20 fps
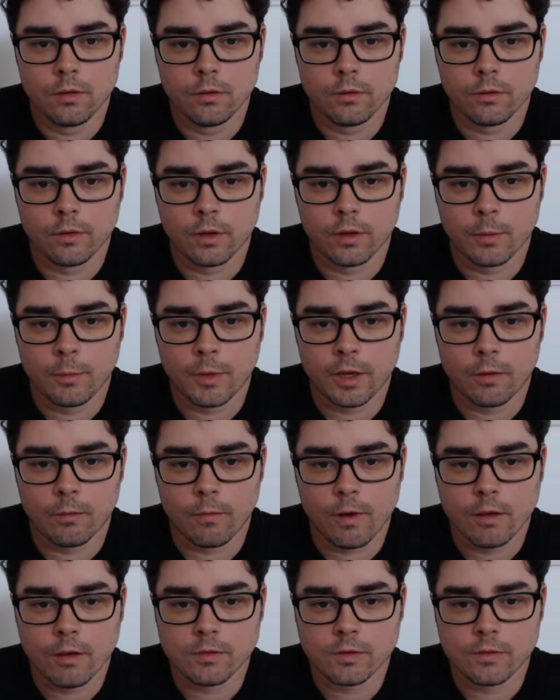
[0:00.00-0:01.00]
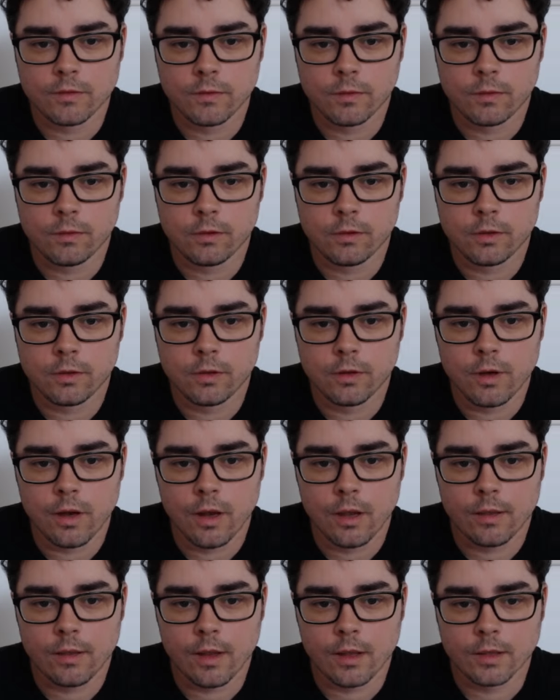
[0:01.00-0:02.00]
So I'm going to make a routes folder,
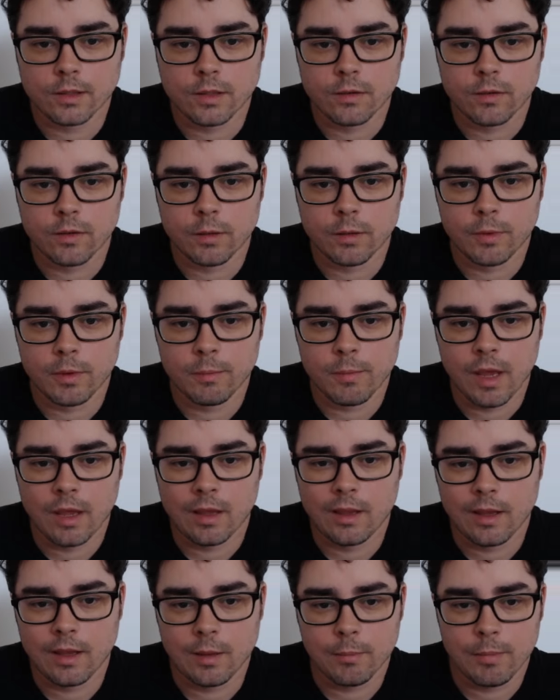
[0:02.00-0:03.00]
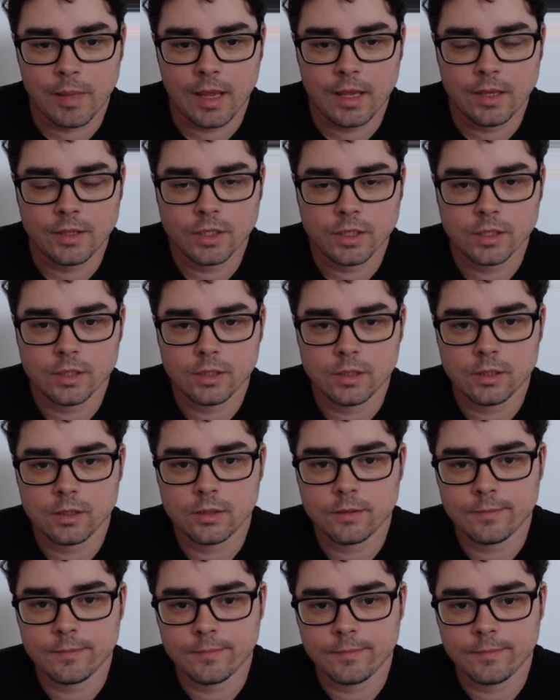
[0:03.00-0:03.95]
and that's going to be my pages.